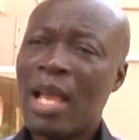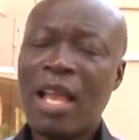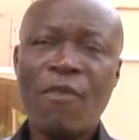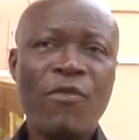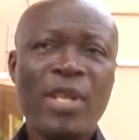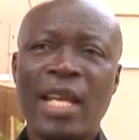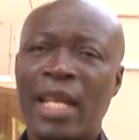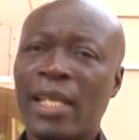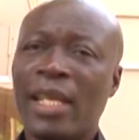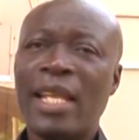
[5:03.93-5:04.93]
Every
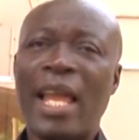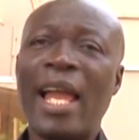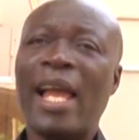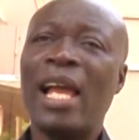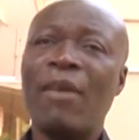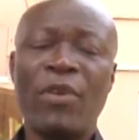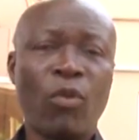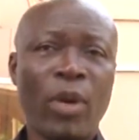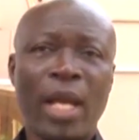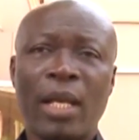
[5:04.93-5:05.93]
Ghanaian
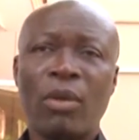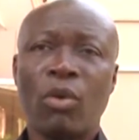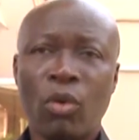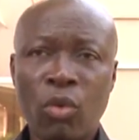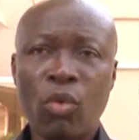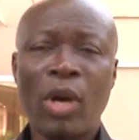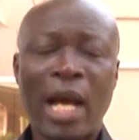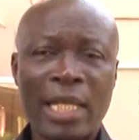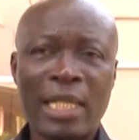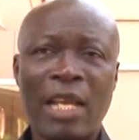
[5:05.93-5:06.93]
everywhere who
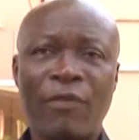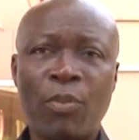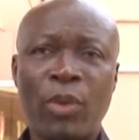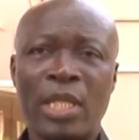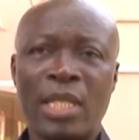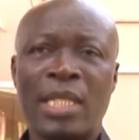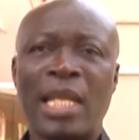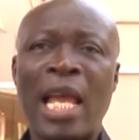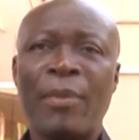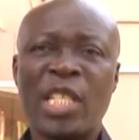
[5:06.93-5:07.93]
at every point in
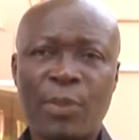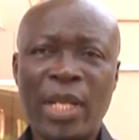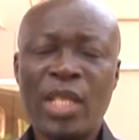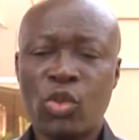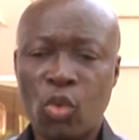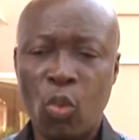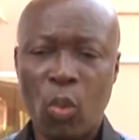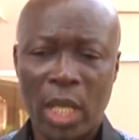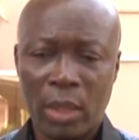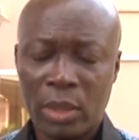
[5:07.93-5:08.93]
time is playing so
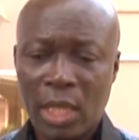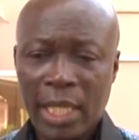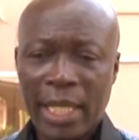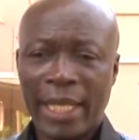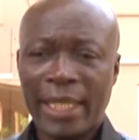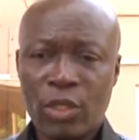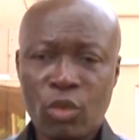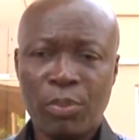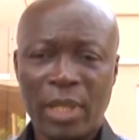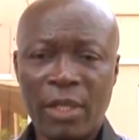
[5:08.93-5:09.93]
well and need to
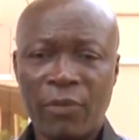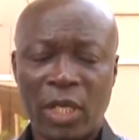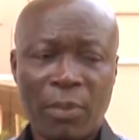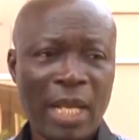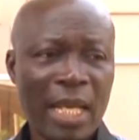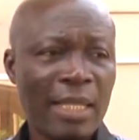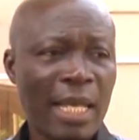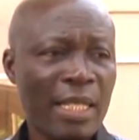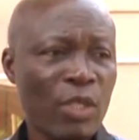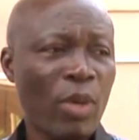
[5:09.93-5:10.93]
play for the Black
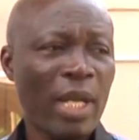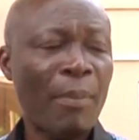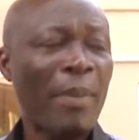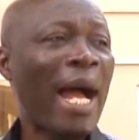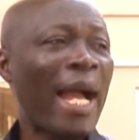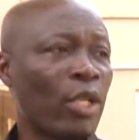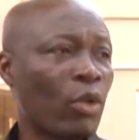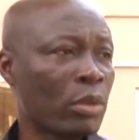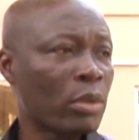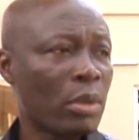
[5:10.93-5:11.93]
Stars is welcome. But I
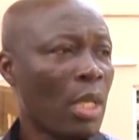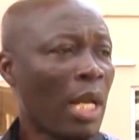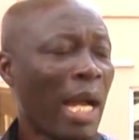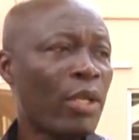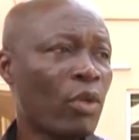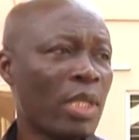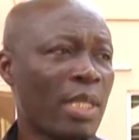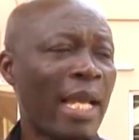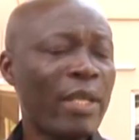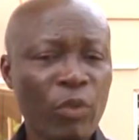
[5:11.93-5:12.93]
don't I don't
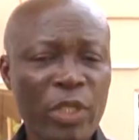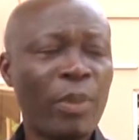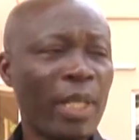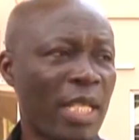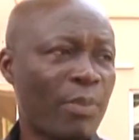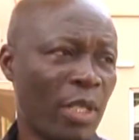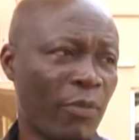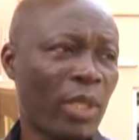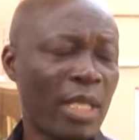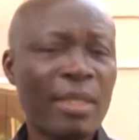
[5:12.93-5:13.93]
decide which players play
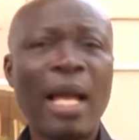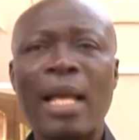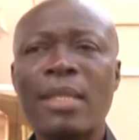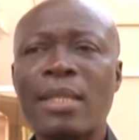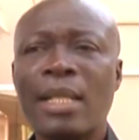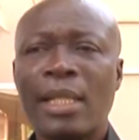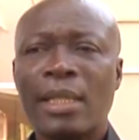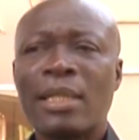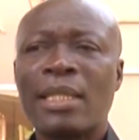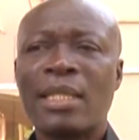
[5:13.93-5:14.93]
for the Stars.
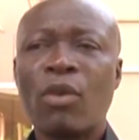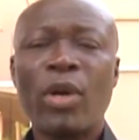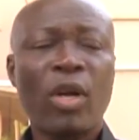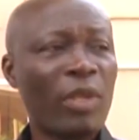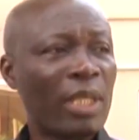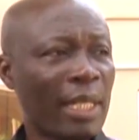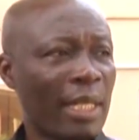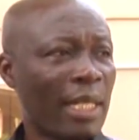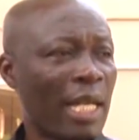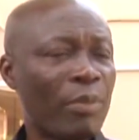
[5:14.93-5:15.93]
That is the work of the
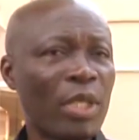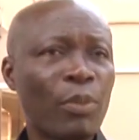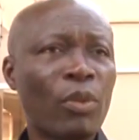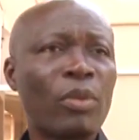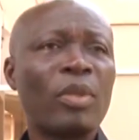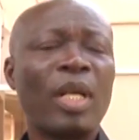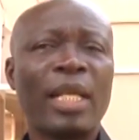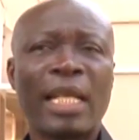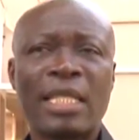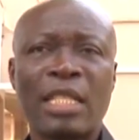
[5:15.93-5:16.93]
technical people
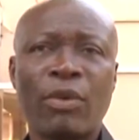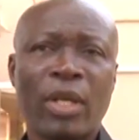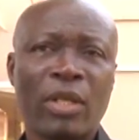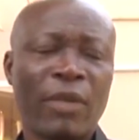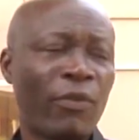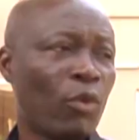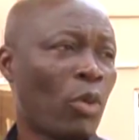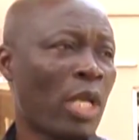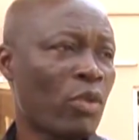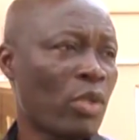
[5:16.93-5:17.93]
and that is the work of the
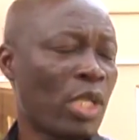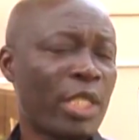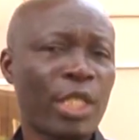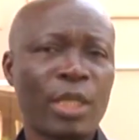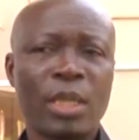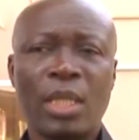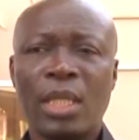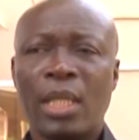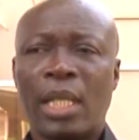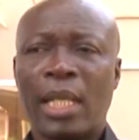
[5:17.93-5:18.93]
Football Association.
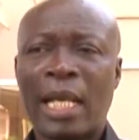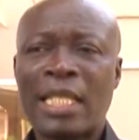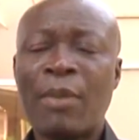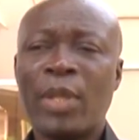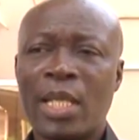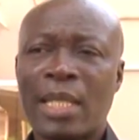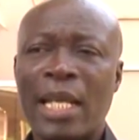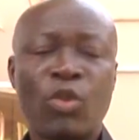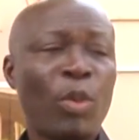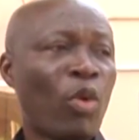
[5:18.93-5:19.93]
Uh, as a minister,
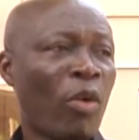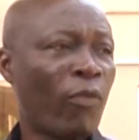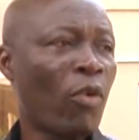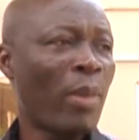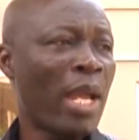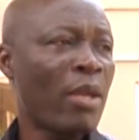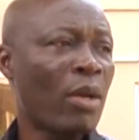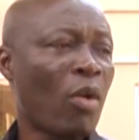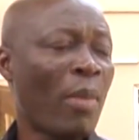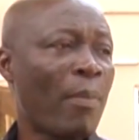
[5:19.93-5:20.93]
it would be wrong for my
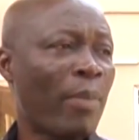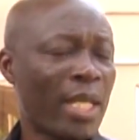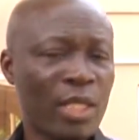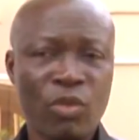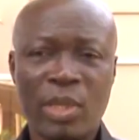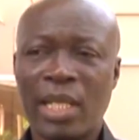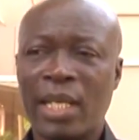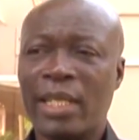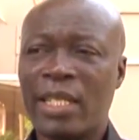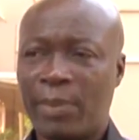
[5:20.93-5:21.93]
on my part to
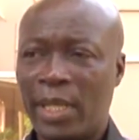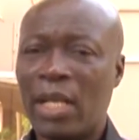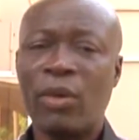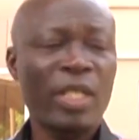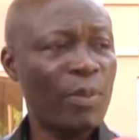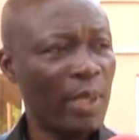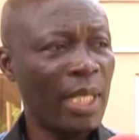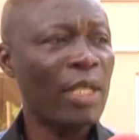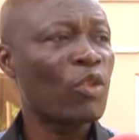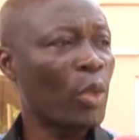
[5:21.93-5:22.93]
say this player or this
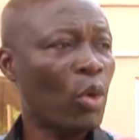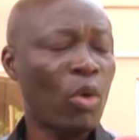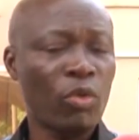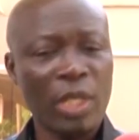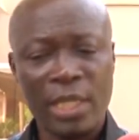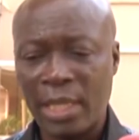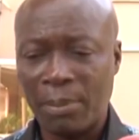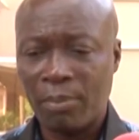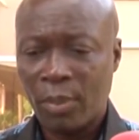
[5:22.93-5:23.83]
player should be called to the team.